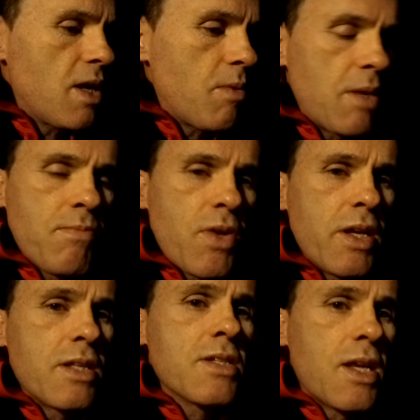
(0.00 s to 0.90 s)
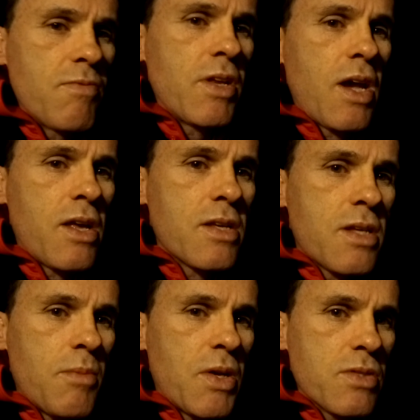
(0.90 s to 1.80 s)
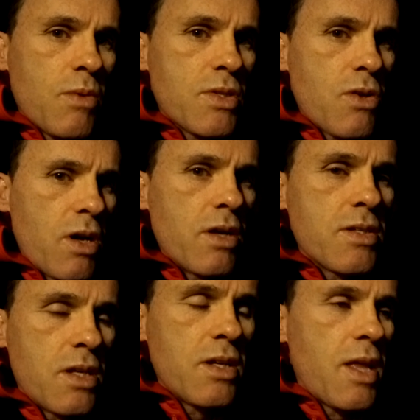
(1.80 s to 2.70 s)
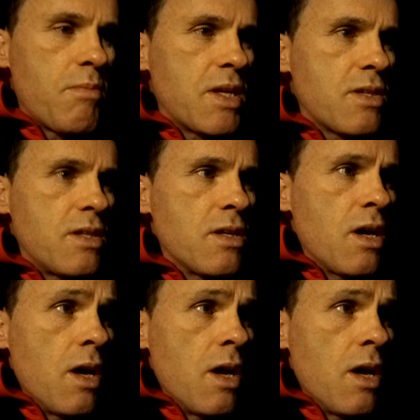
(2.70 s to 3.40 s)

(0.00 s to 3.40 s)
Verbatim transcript: Anyway, I didn't send a video yesterday because I was tired. I sent you that message.